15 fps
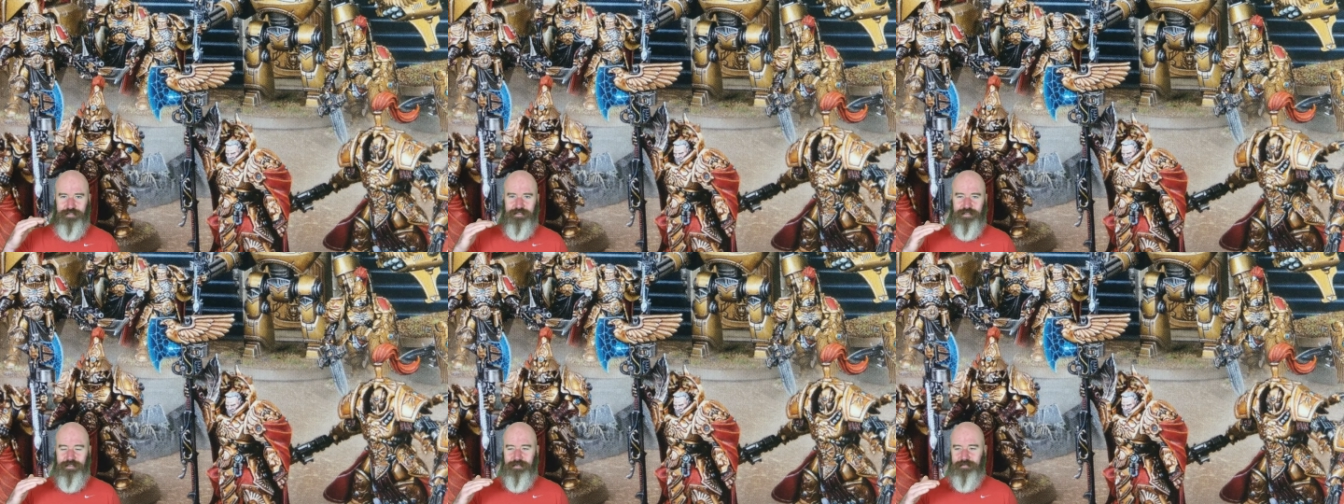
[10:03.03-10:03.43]

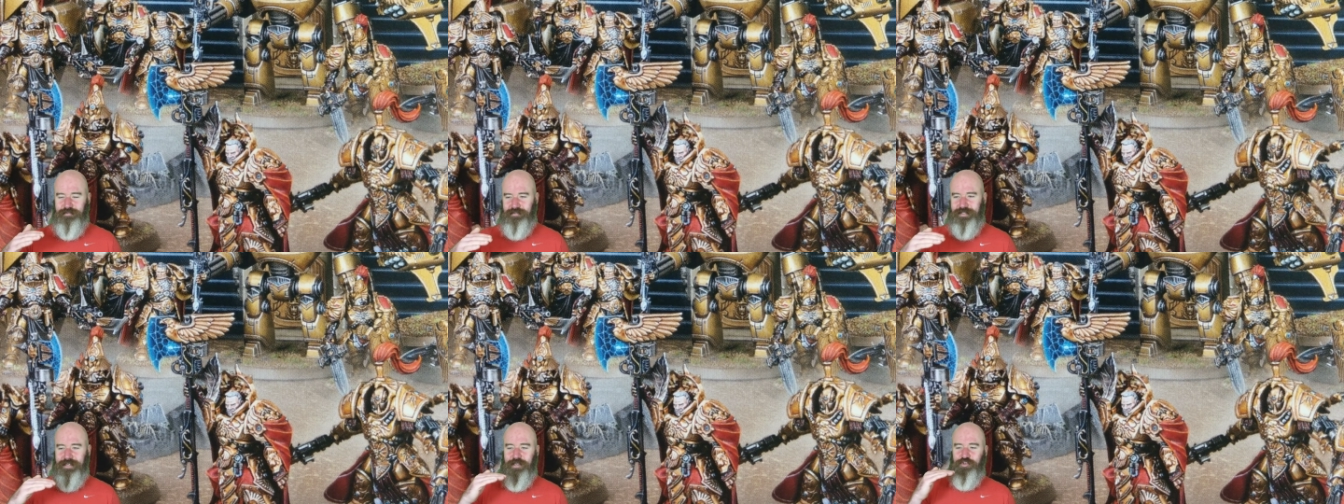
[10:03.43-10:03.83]
Marines are,
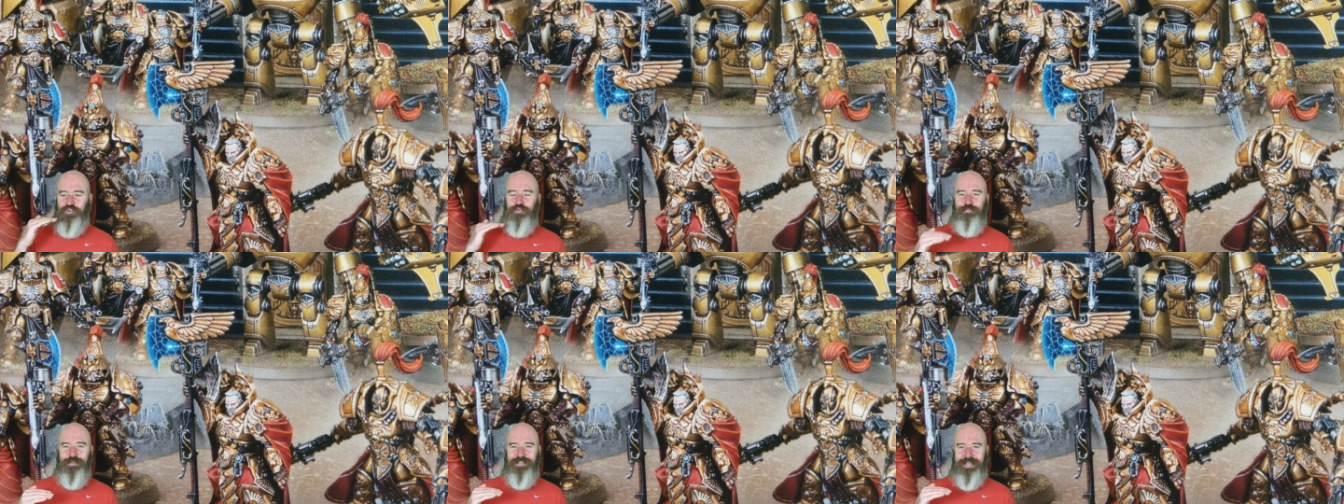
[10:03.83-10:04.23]
say a
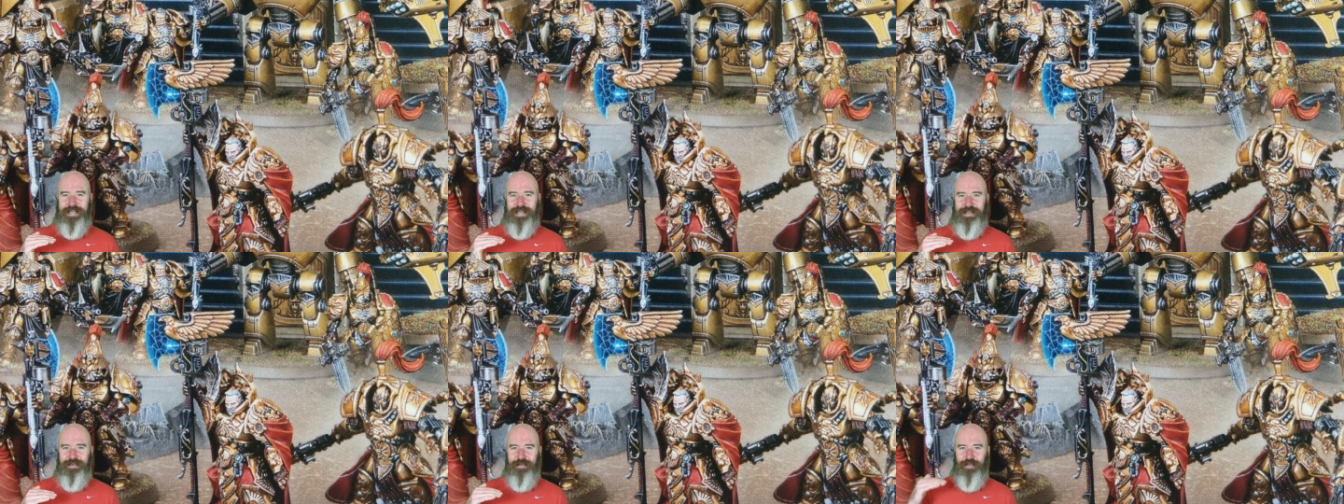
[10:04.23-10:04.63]
human's
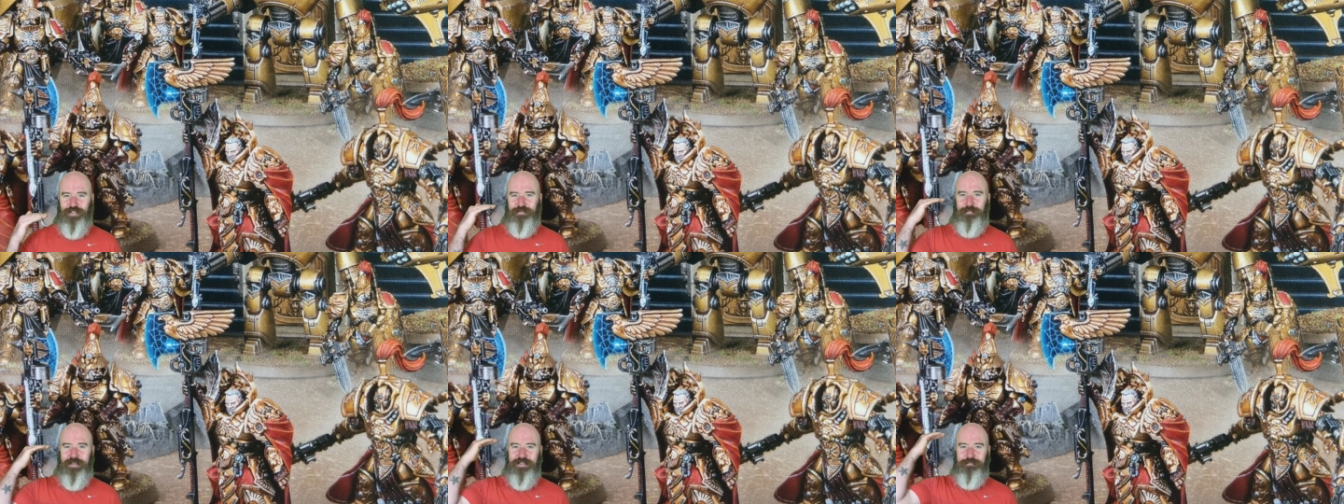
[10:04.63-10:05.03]
here,
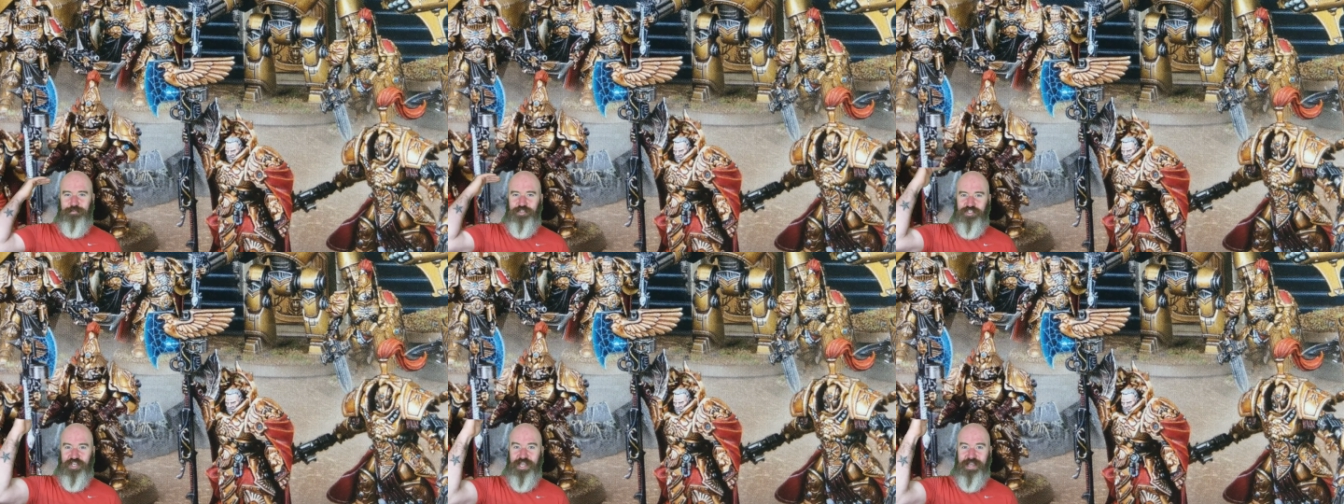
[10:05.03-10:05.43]
a Space
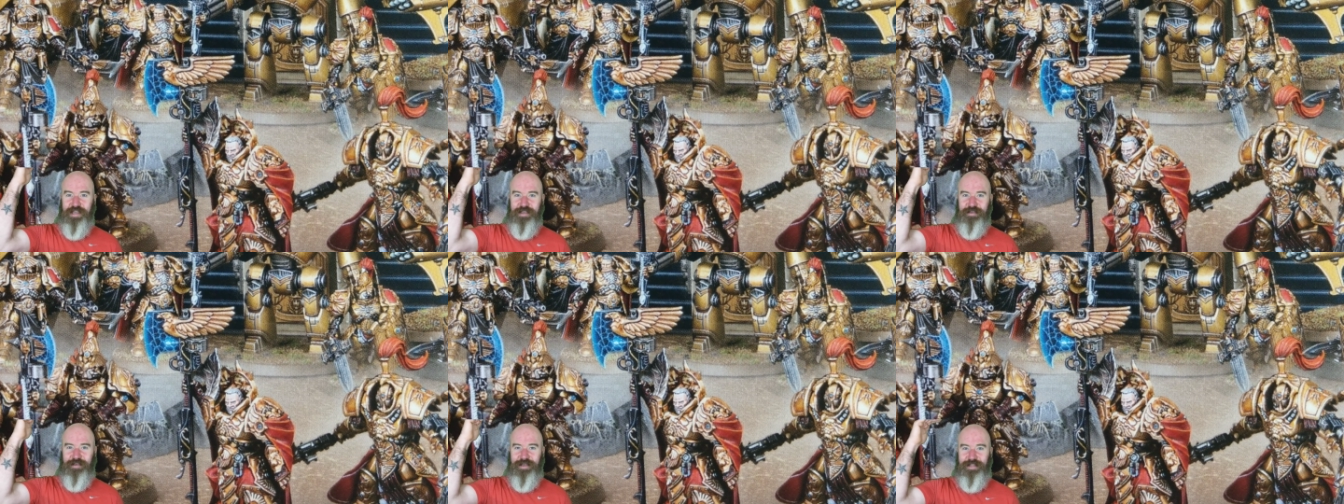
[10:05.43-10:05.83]
Marine's
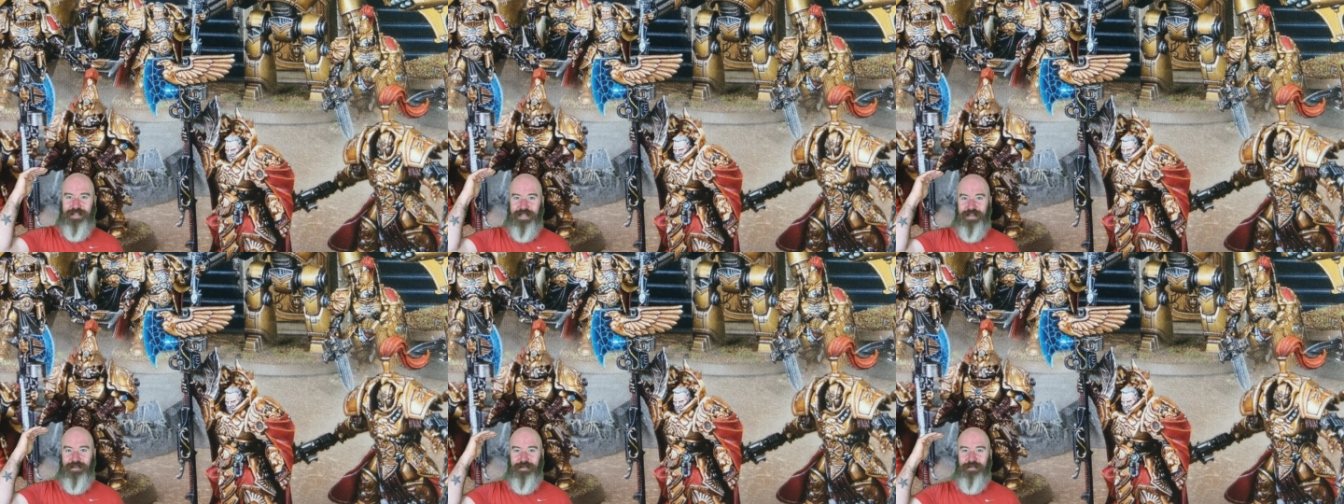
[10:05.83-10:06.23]
here,
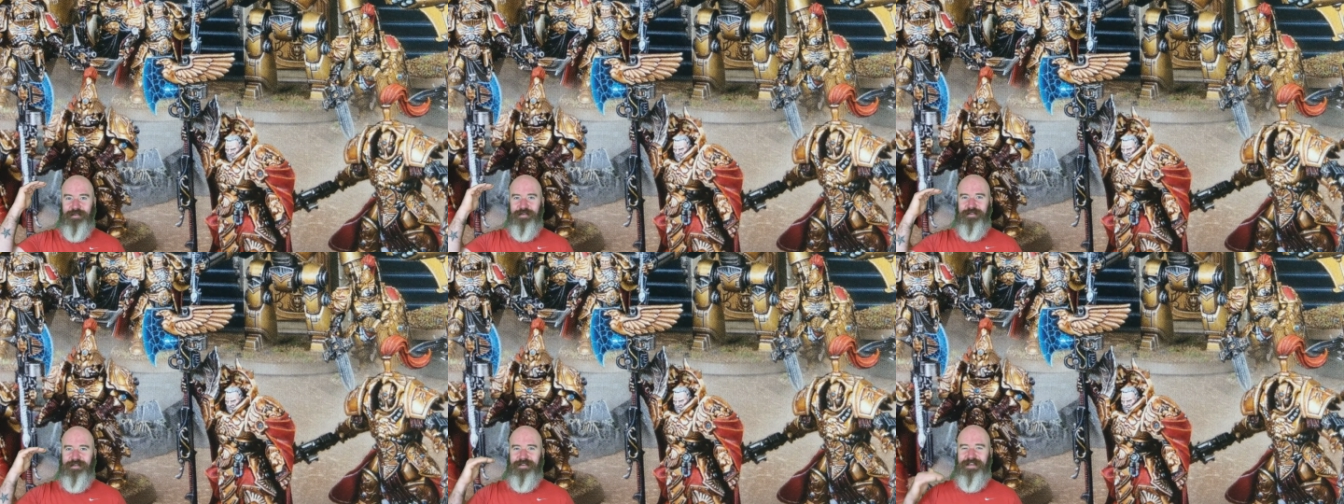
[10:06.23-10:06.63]
and then a
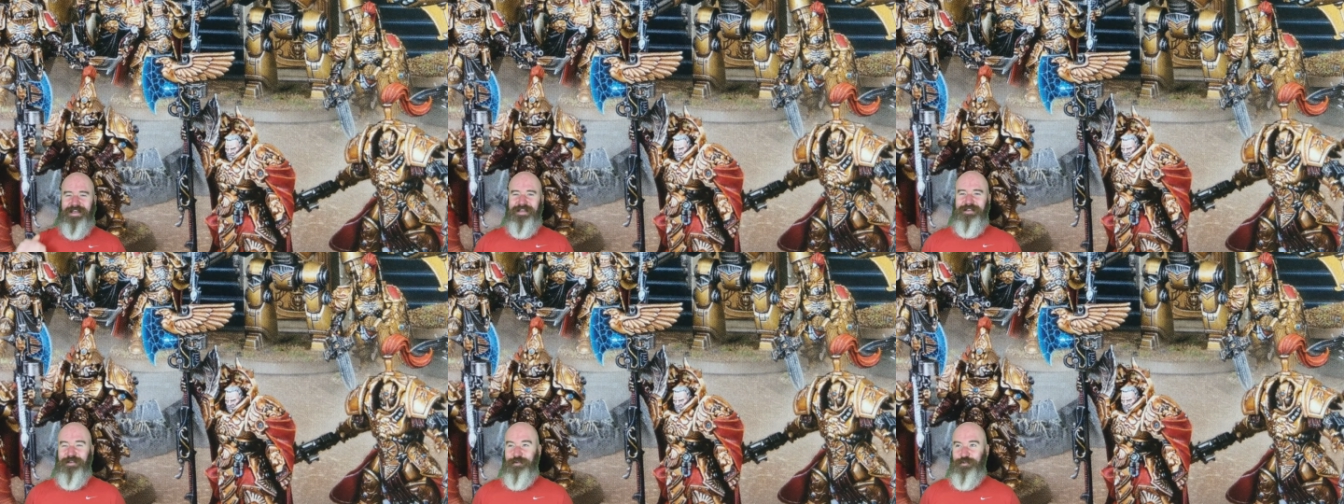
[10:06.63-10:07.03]

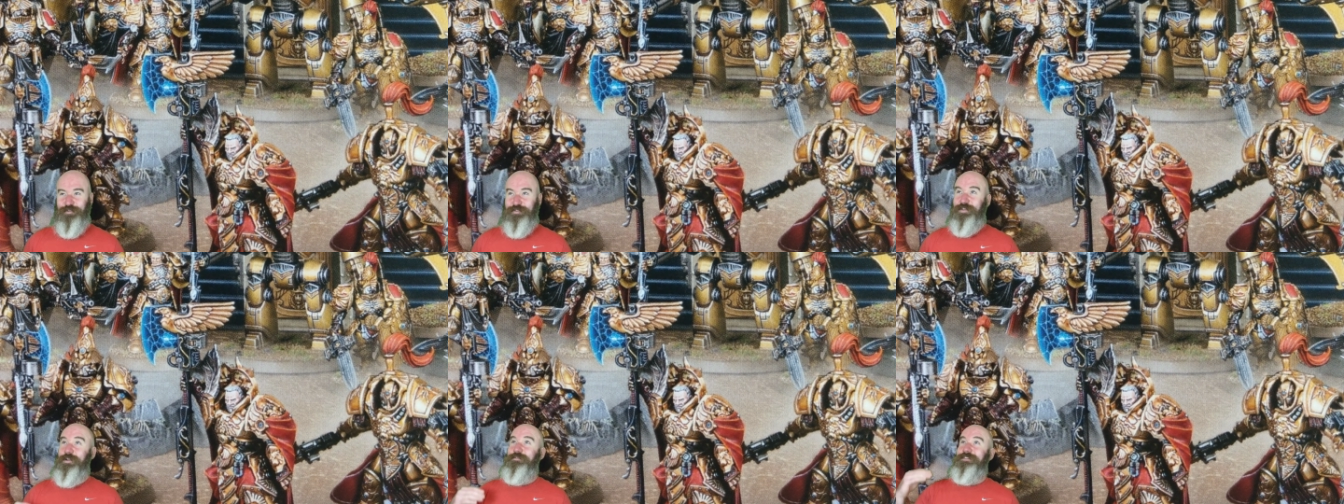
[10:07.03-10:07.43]

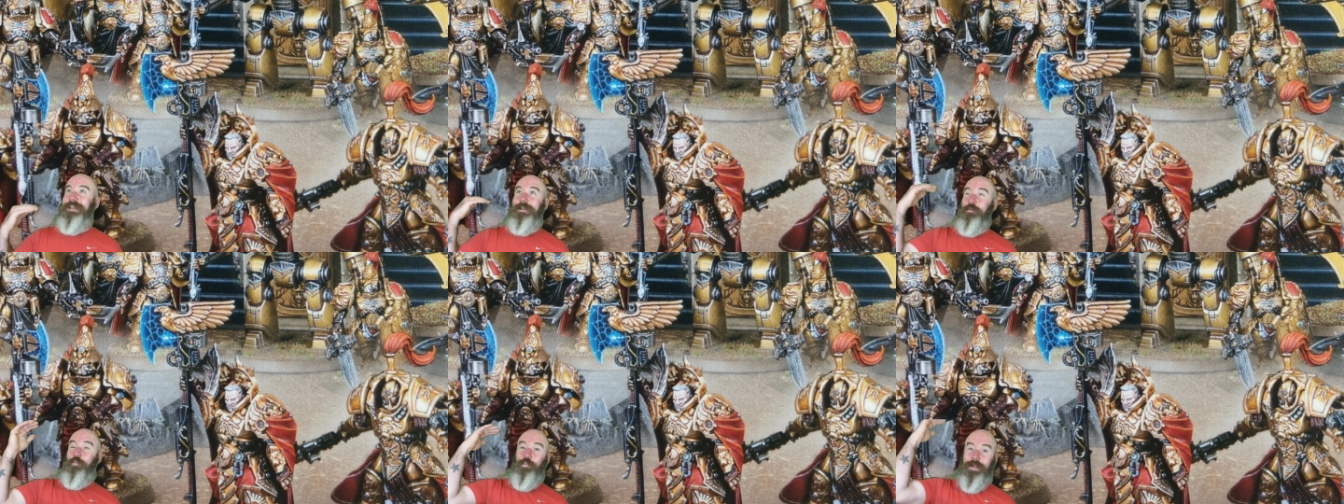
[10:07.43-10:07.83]
Custode's
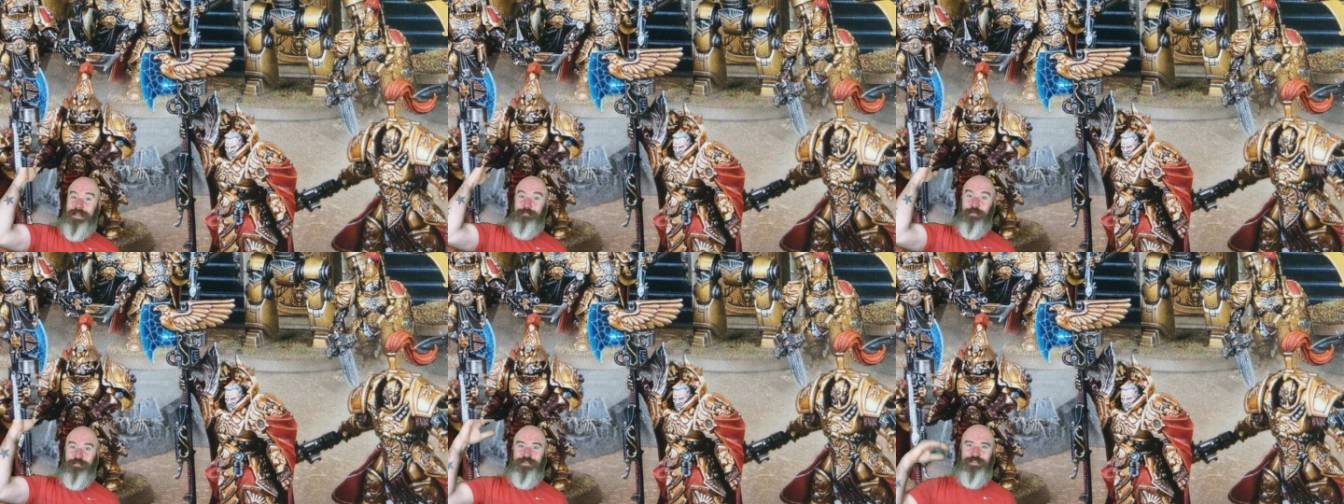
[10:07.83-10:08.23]
like
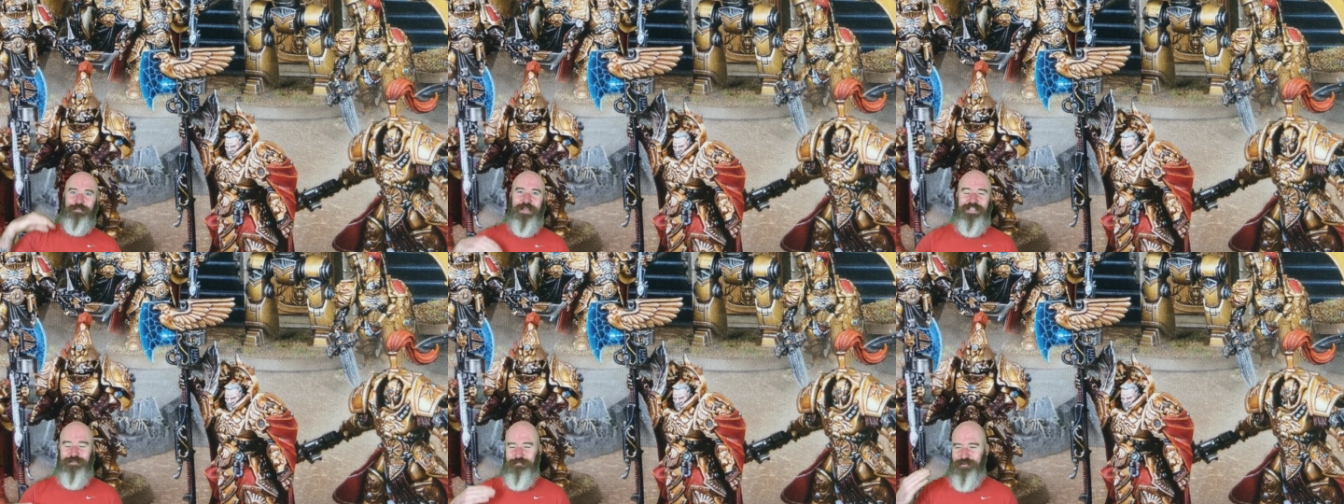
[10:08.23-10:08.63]
way above a
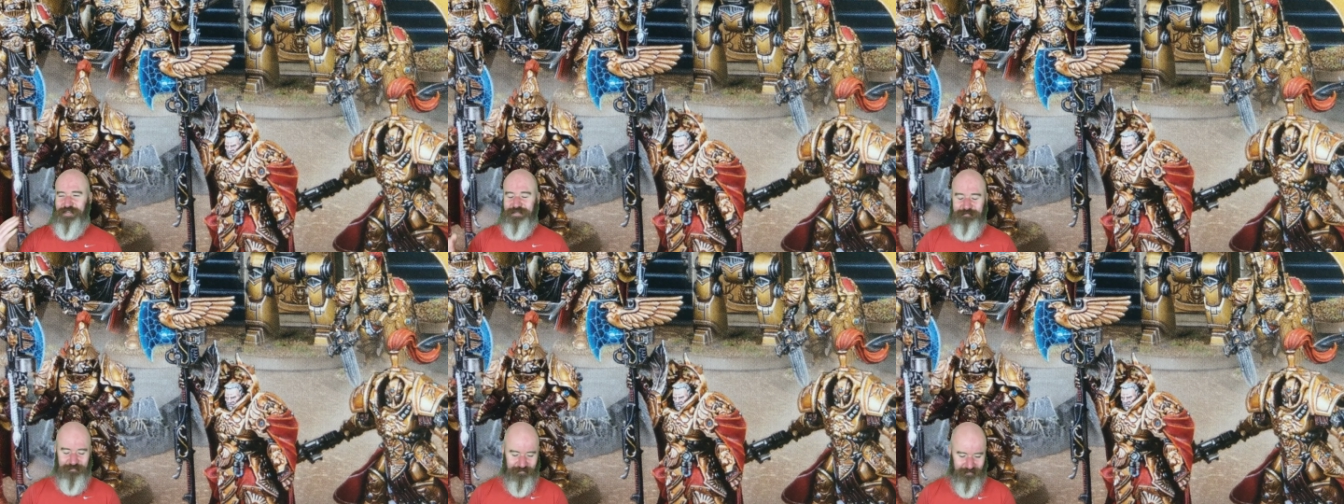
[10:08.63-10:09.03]
Space
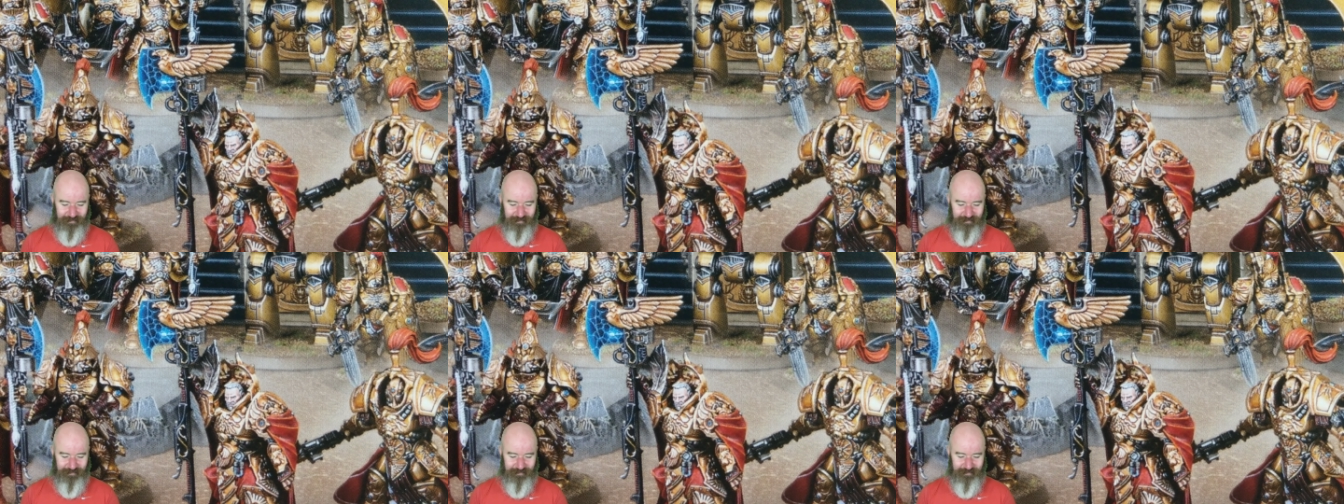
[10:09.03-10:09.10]
Marine,